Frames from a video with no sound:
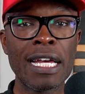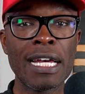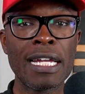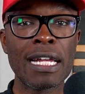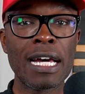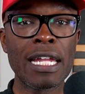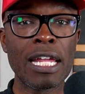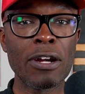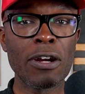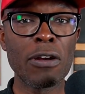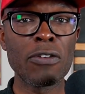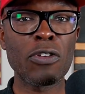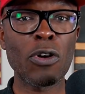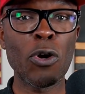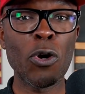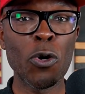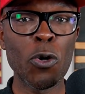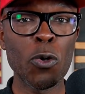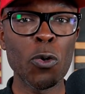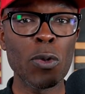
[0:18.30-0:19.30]
Now, there is a
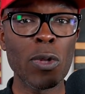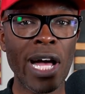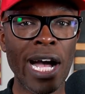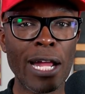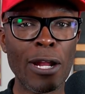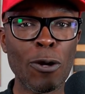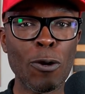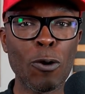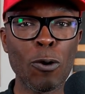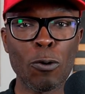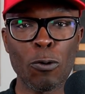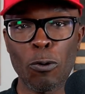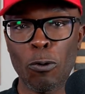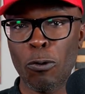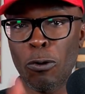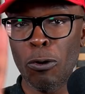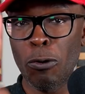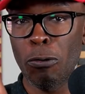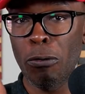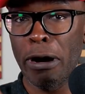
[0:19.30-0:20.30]
whole lot to
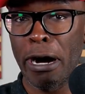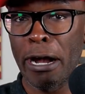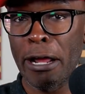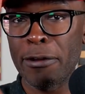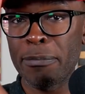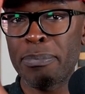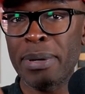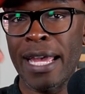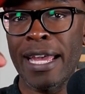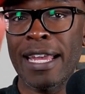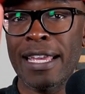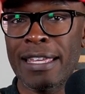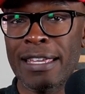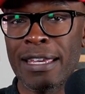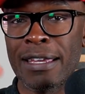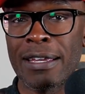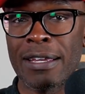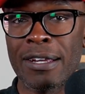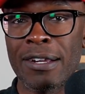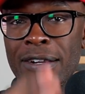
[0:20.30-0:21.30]
quote-unquote unpack
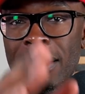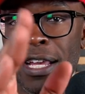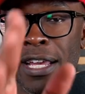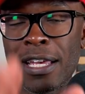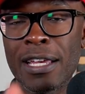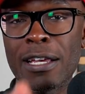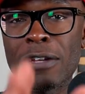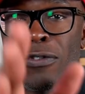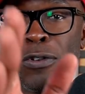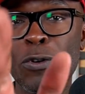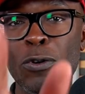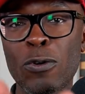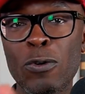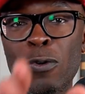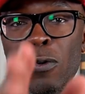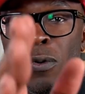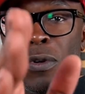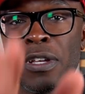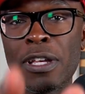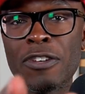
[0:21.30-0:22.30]
here, as the
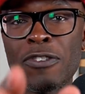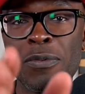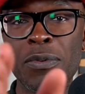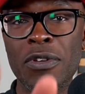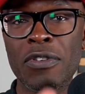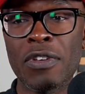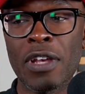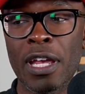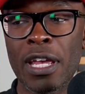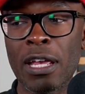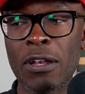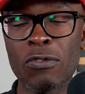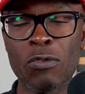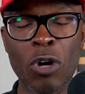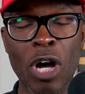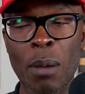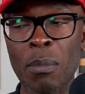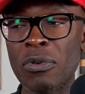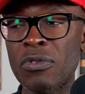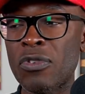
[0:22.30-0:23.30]
cool kids would say, so
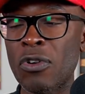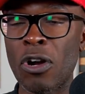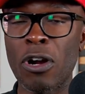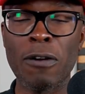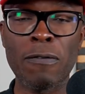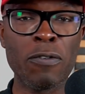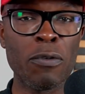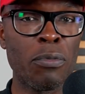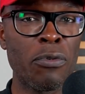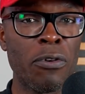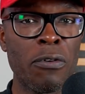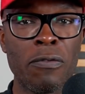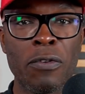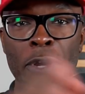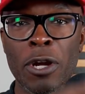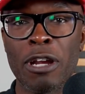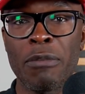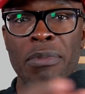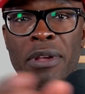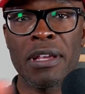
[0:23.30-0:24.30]
I'm going to start from the
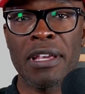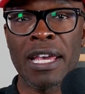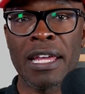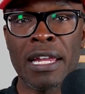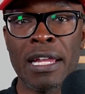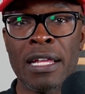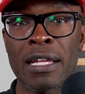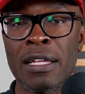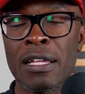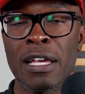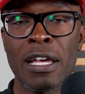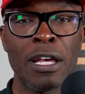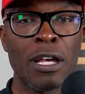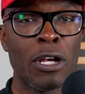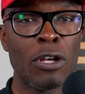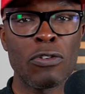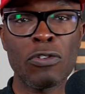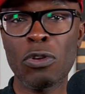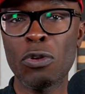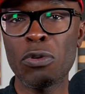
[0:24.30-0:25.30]
very beginning
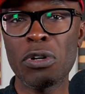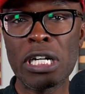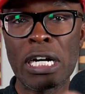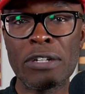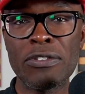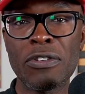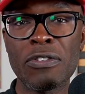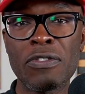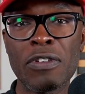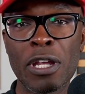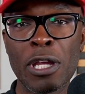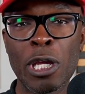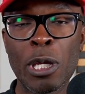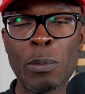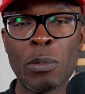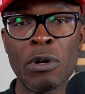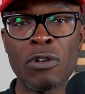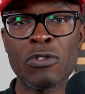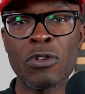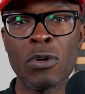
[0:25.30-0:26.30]
so you understand
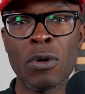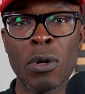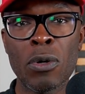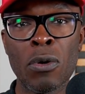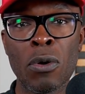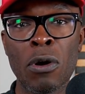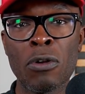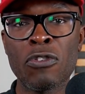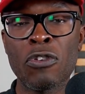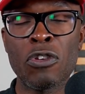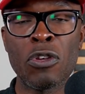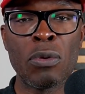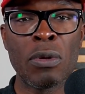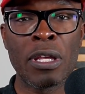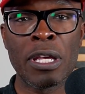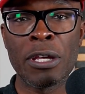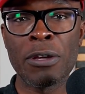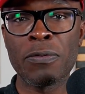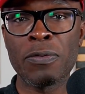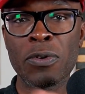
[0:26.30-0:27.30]
what's going on, so you
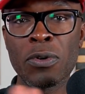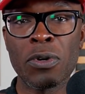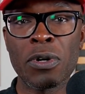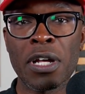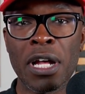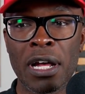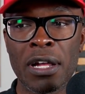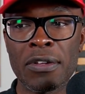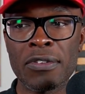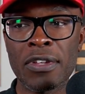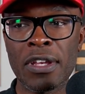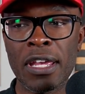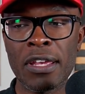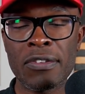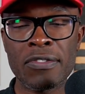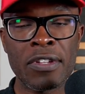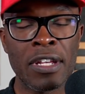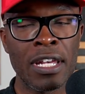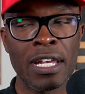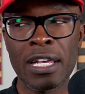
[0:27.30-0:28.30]
get full
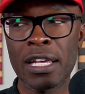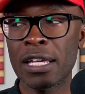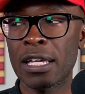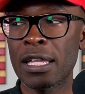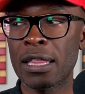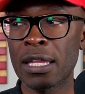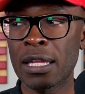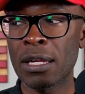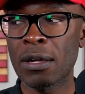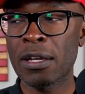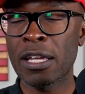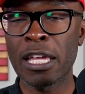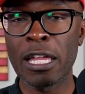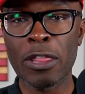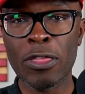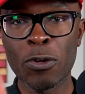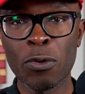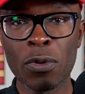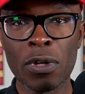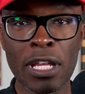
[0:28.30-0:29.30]
context, and then I'll
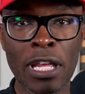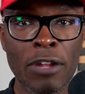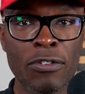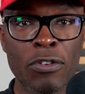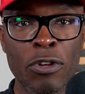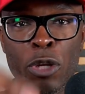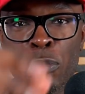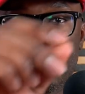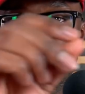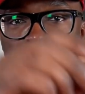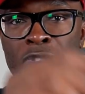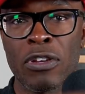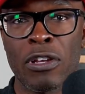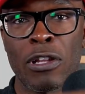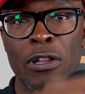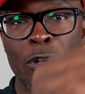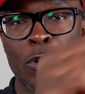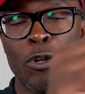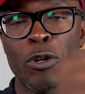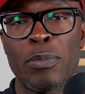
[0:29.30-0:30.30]
get through each of the
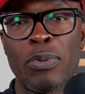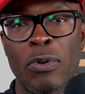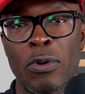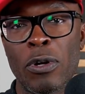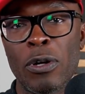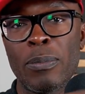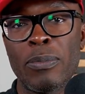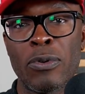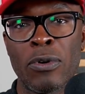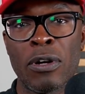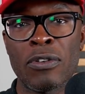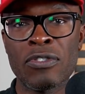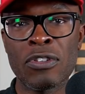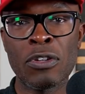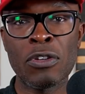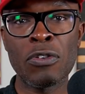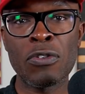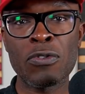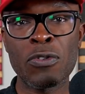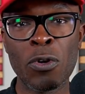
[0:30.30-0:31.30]
particular important points of
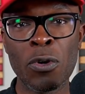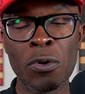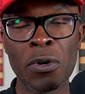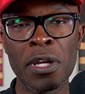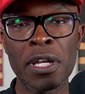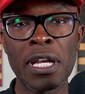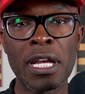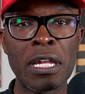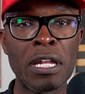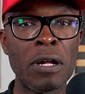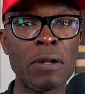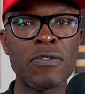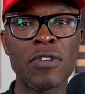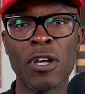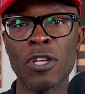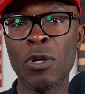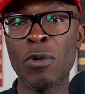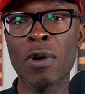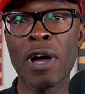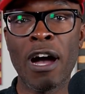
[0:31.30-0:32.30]
the story, and I'll tell
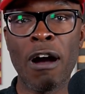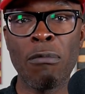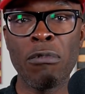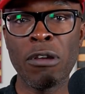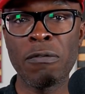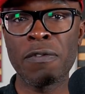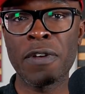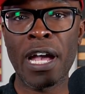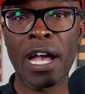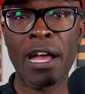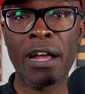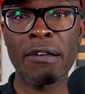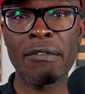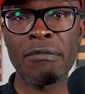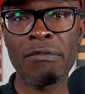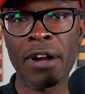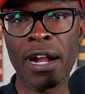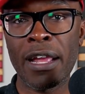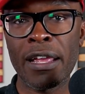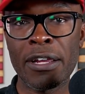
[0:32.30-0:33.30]
you how we've gotten
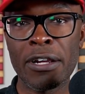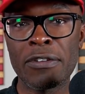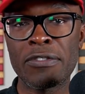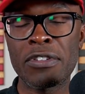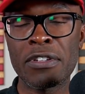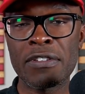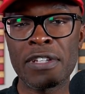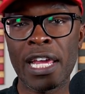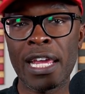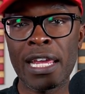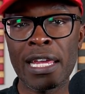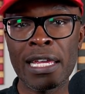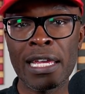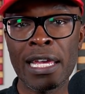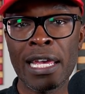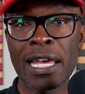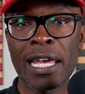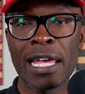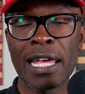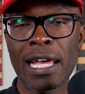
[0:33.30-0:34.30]
right here today.
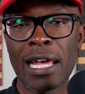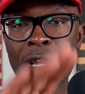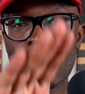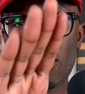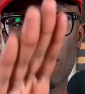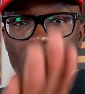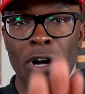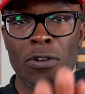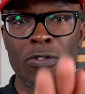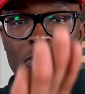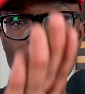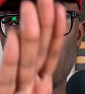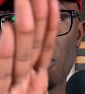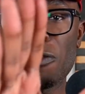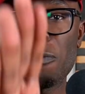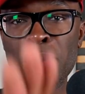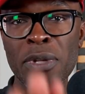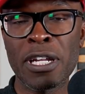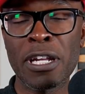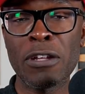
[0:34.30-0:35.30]
And I'll also
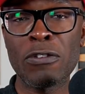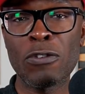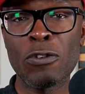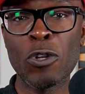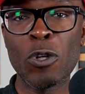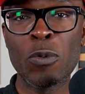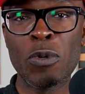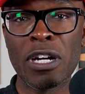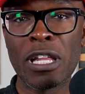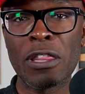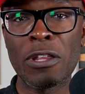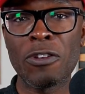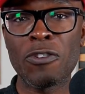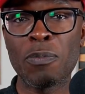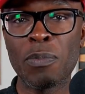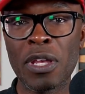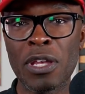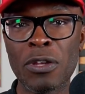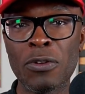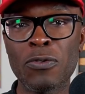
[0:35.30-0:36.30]
explain to you what this
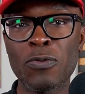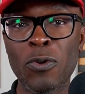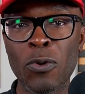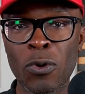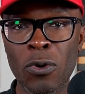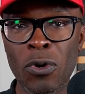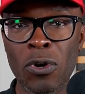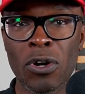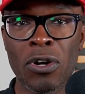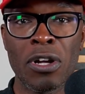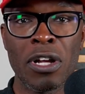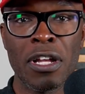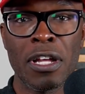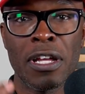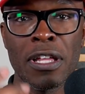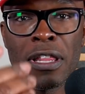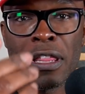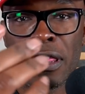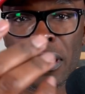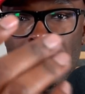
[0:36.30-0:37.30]
means for
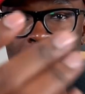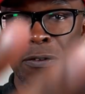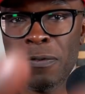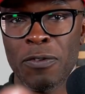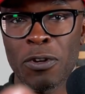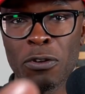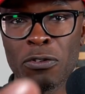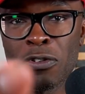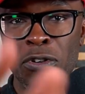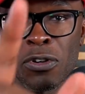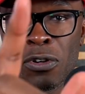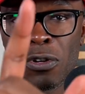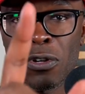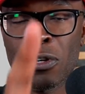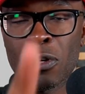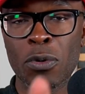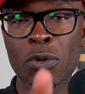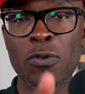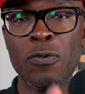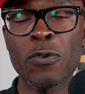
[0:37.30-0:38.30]
the future
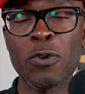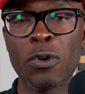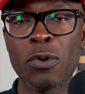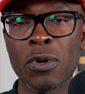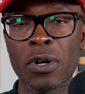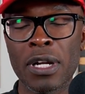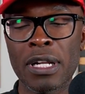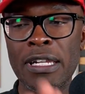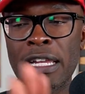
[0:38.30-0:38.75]
going forward.